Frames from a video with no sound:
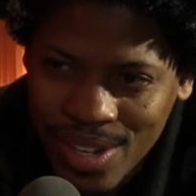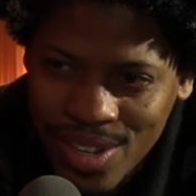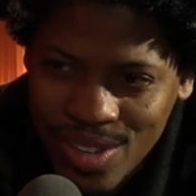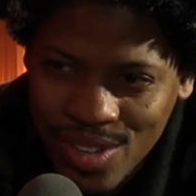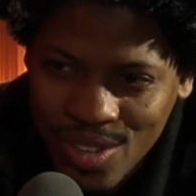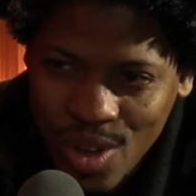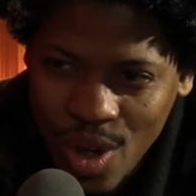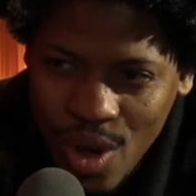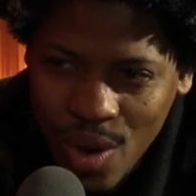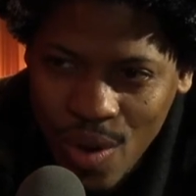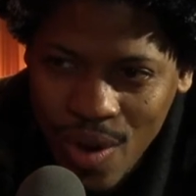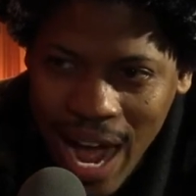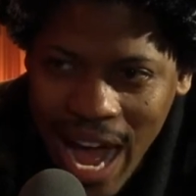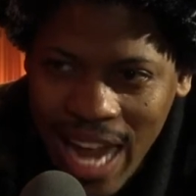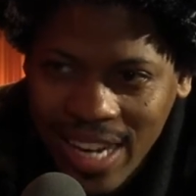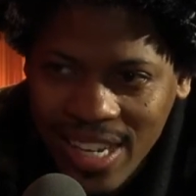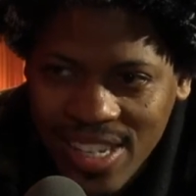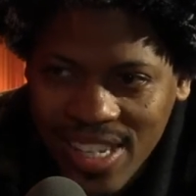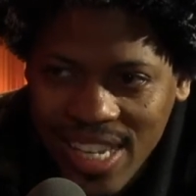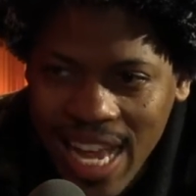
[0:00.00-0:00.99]
So
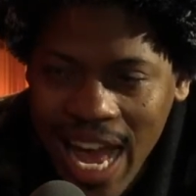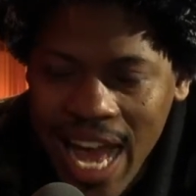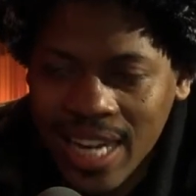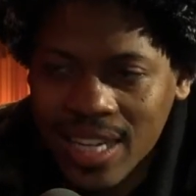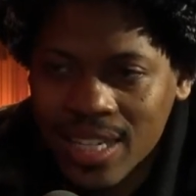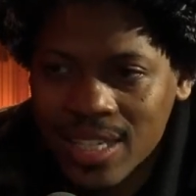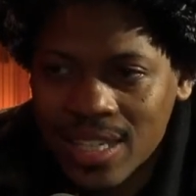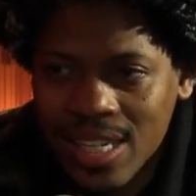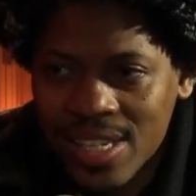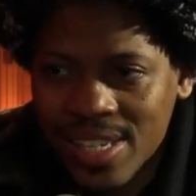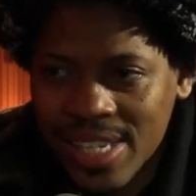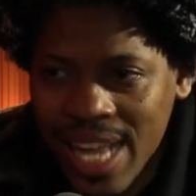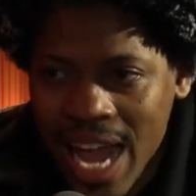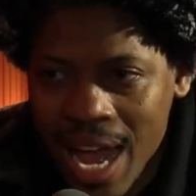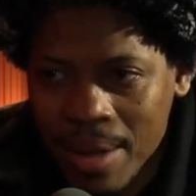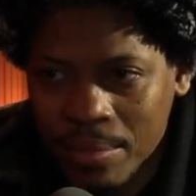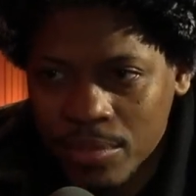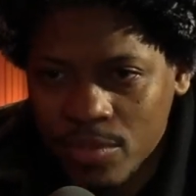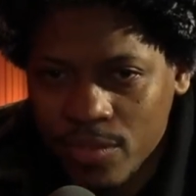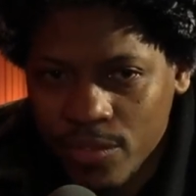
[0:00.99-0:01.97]
I decided it's
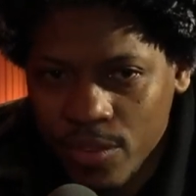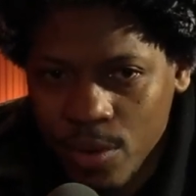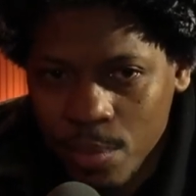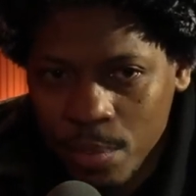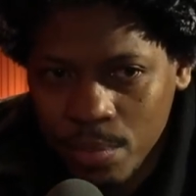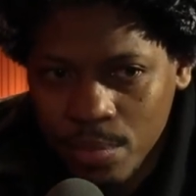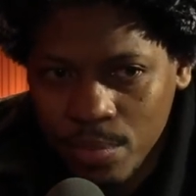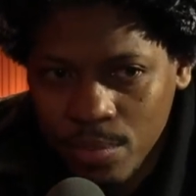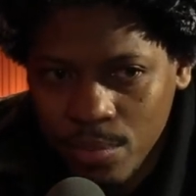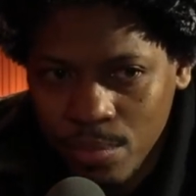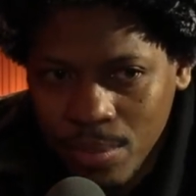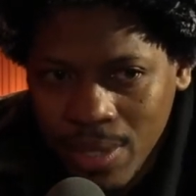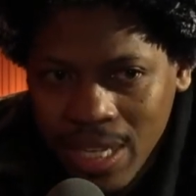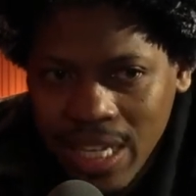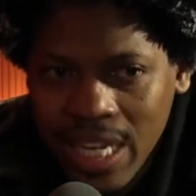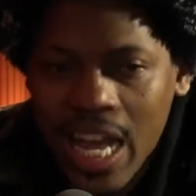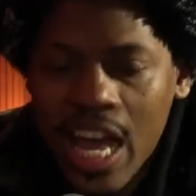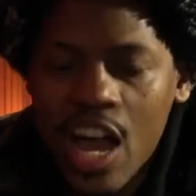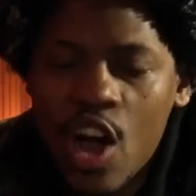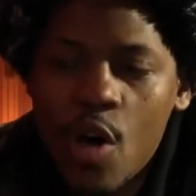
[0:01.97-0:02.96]
time for
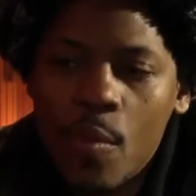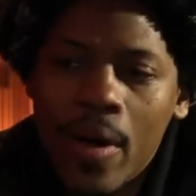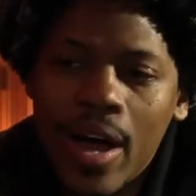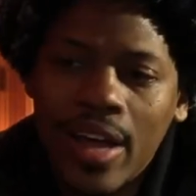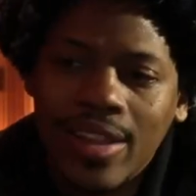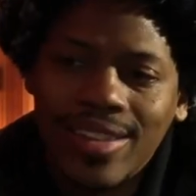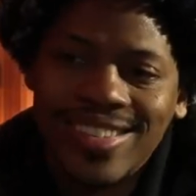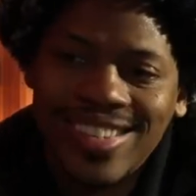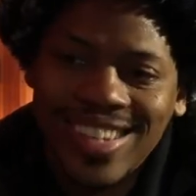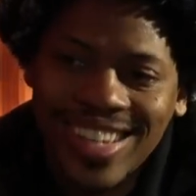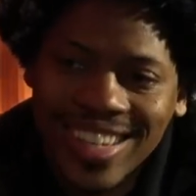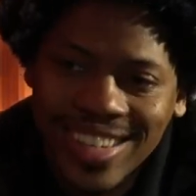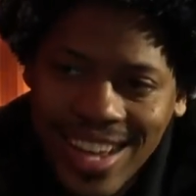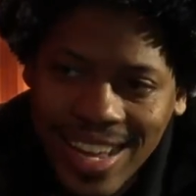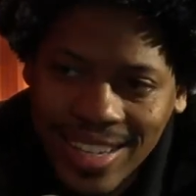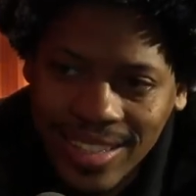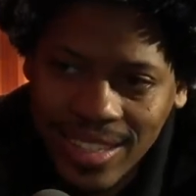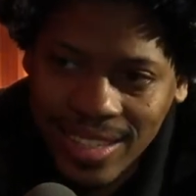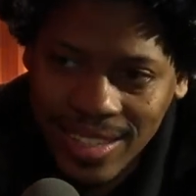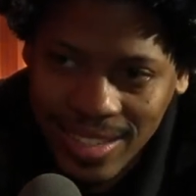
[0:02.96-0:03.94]
me to help others
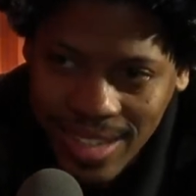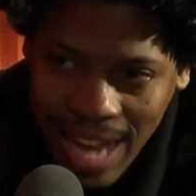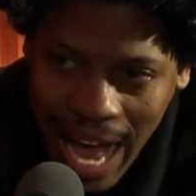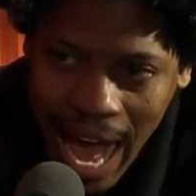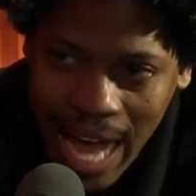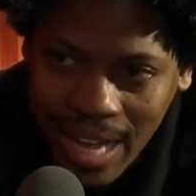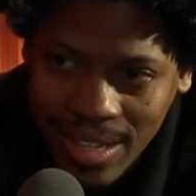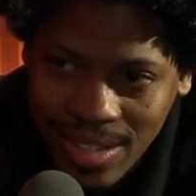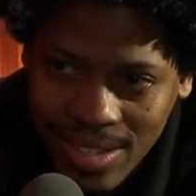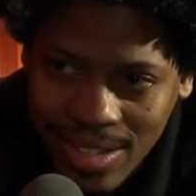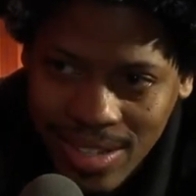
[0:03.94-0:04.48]
connect the dots.